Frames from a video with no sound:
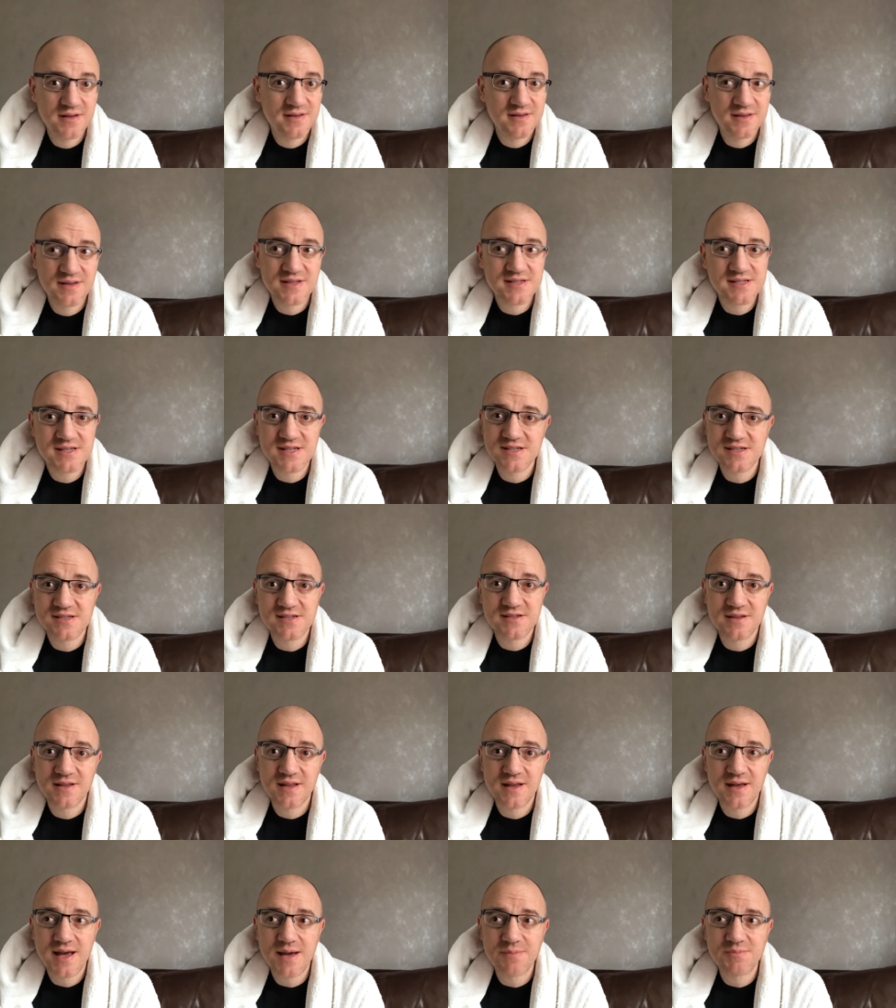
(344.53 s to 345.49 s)
this is
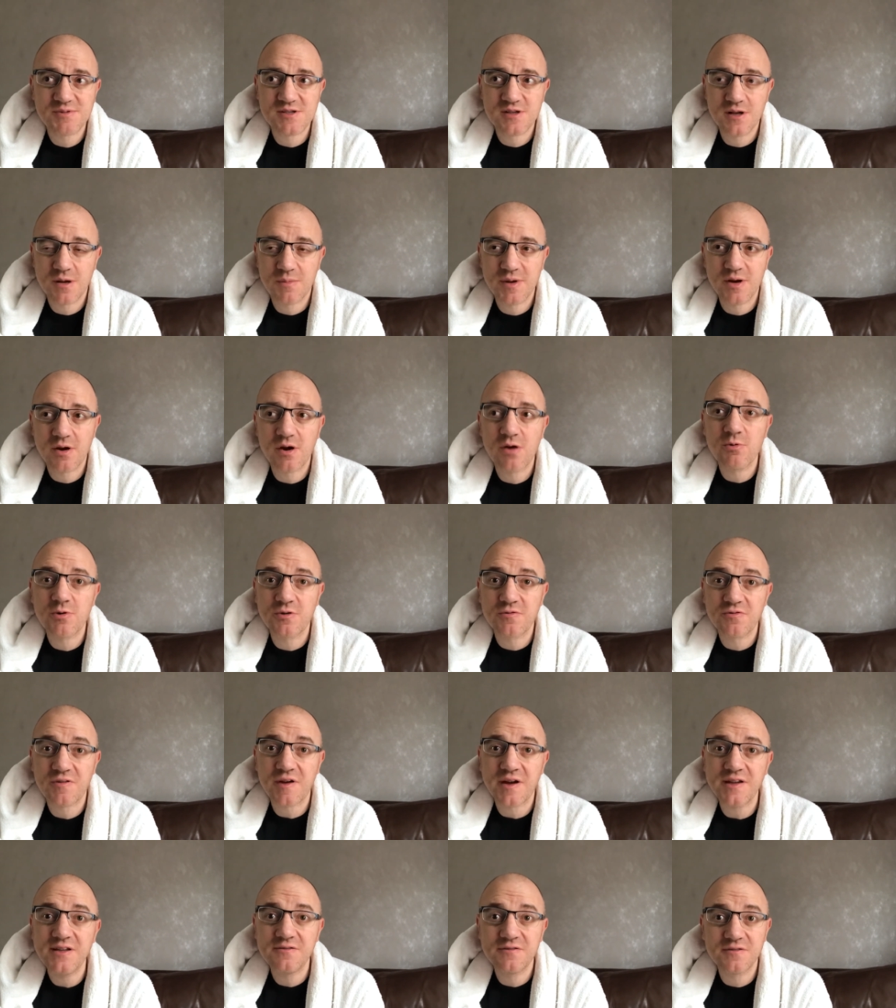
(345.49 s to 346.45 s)
absolute. I mean, I would
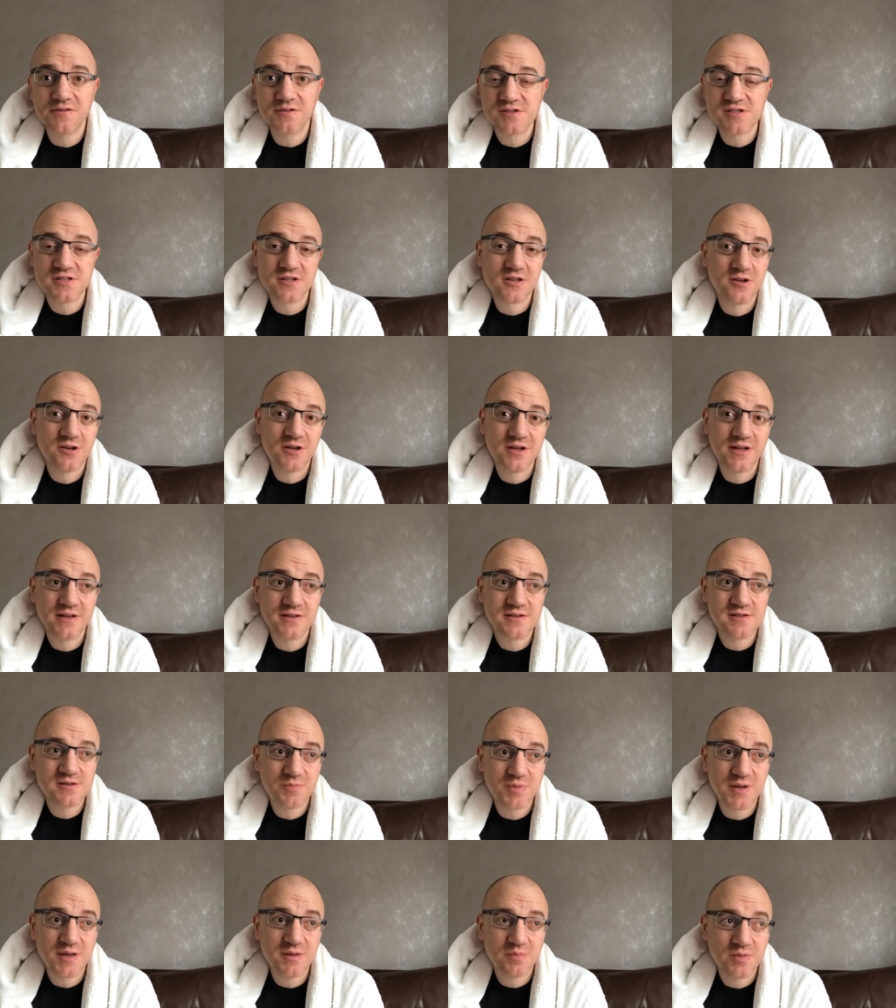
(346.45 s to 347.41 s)
favour Sterling
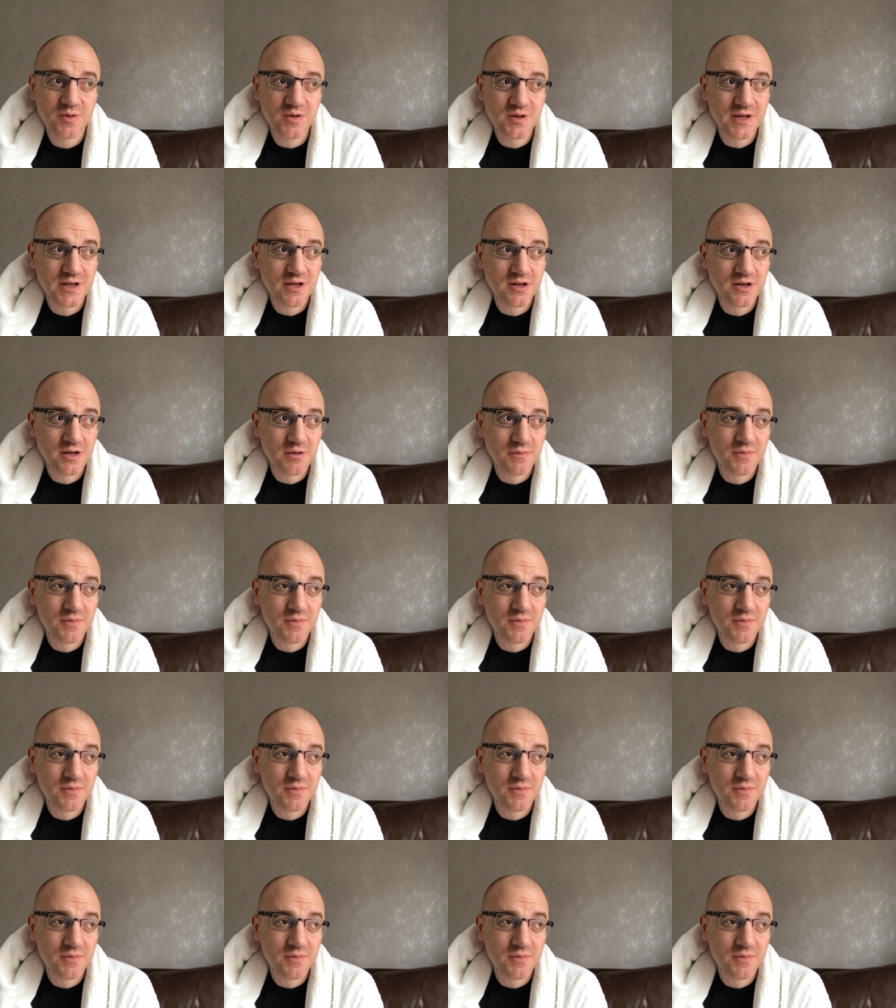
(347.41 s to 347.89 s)
to beat Buglioni.